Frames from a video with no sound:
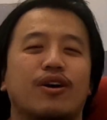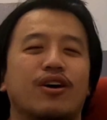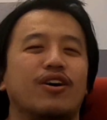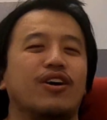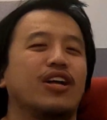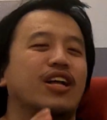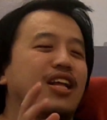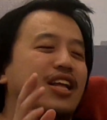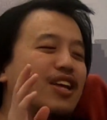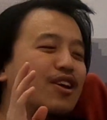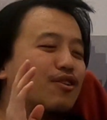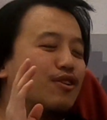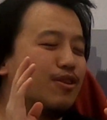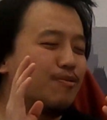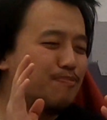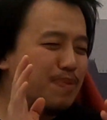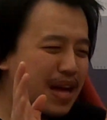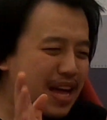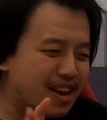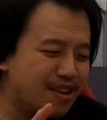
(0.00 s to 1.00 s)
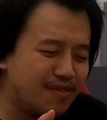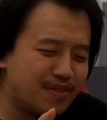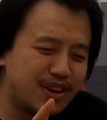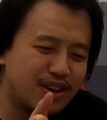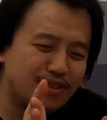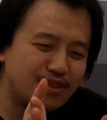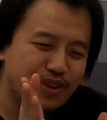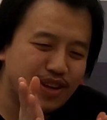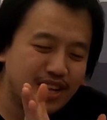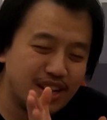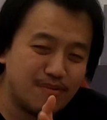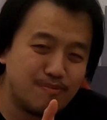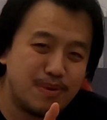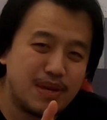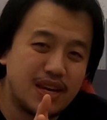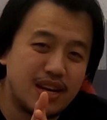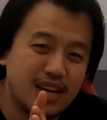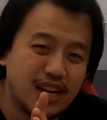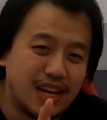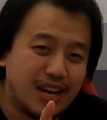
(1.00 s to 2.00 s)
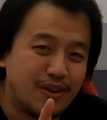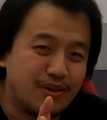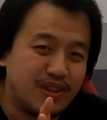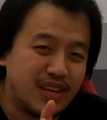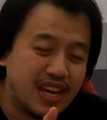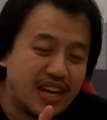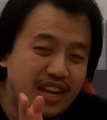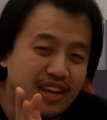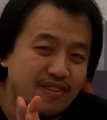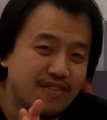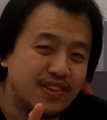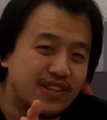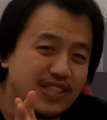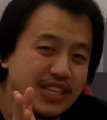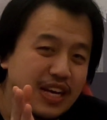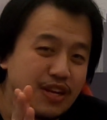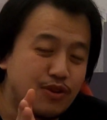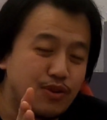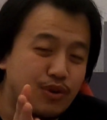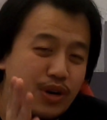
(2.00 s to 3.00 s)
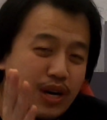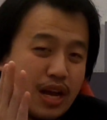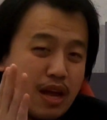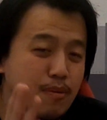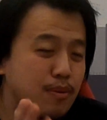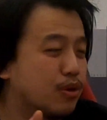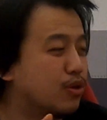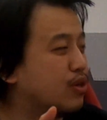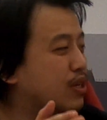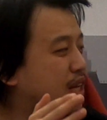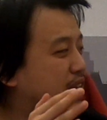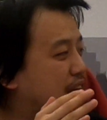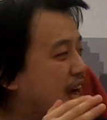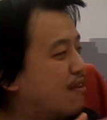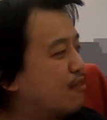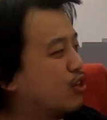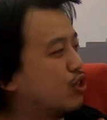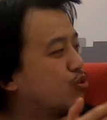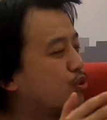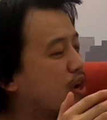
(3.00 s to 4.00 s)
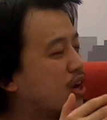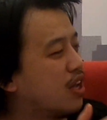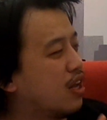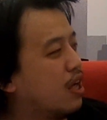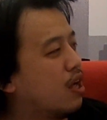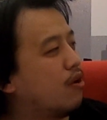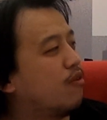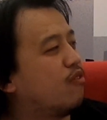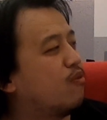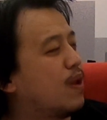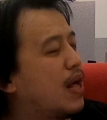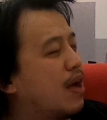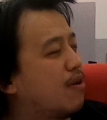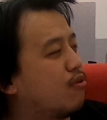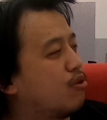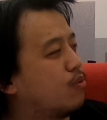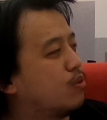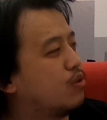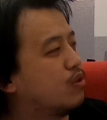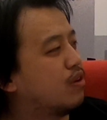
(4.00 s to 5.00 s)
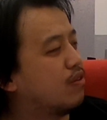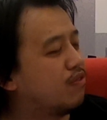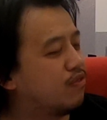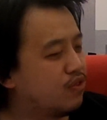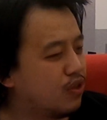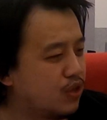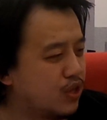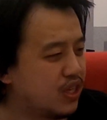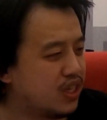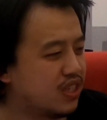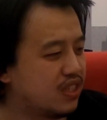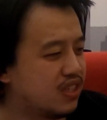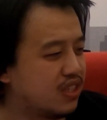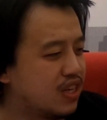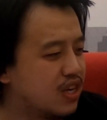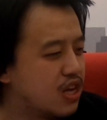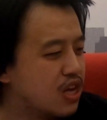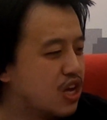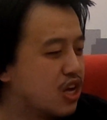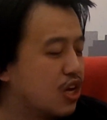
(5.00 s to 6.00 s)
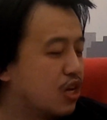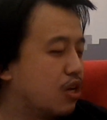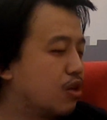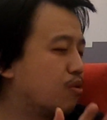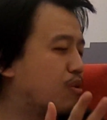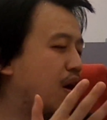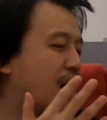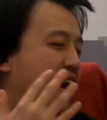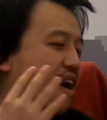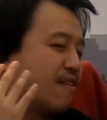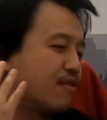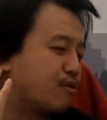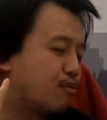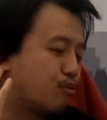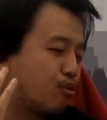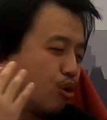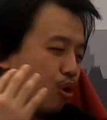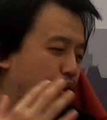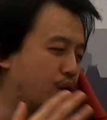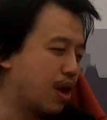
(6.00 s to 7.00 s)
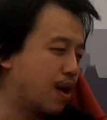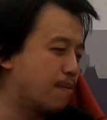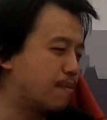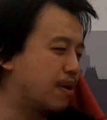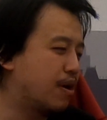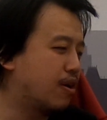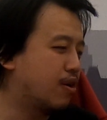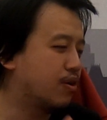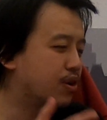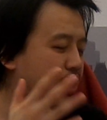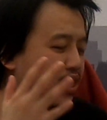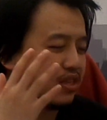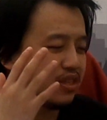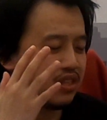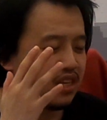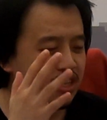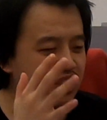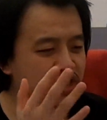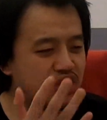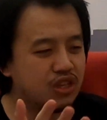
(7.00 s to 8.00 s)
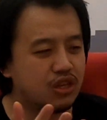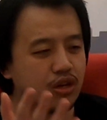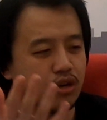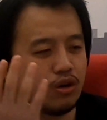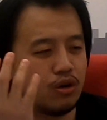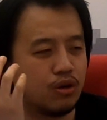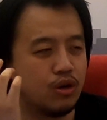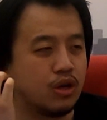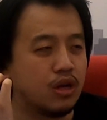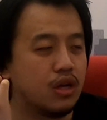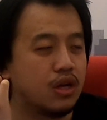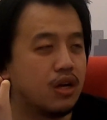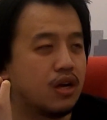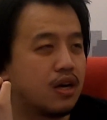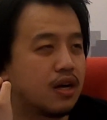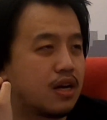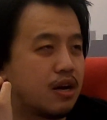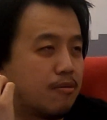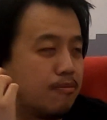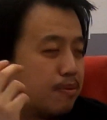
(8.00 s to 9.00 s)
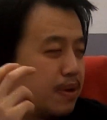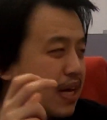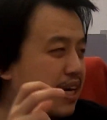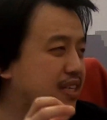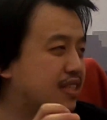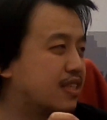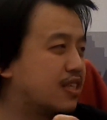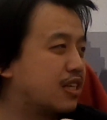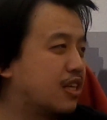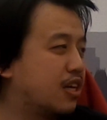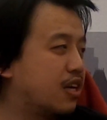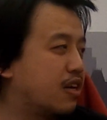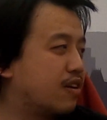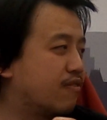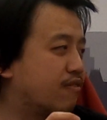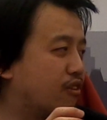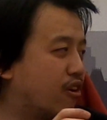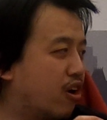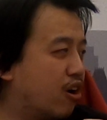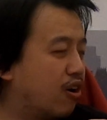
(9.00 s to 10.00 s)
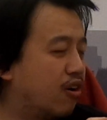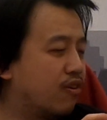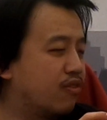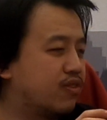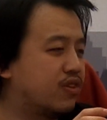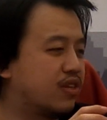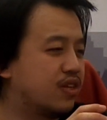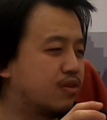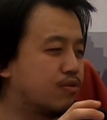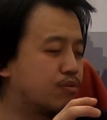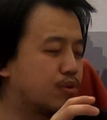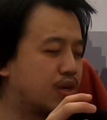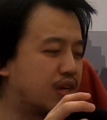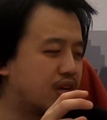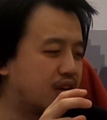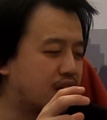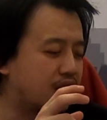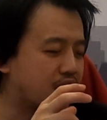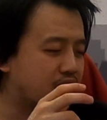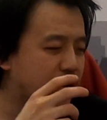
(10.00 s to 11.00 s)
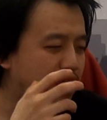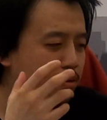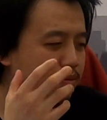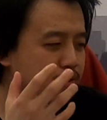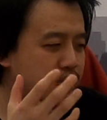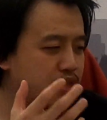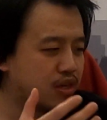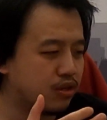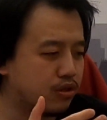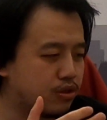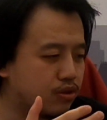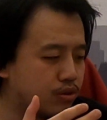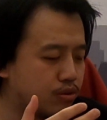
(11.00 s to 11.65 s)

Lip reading: Well, the benefit of being cloud native is that you are able to leverage one cloud platform to the fullest. You don't have to worry about additional complexity involved when it comes down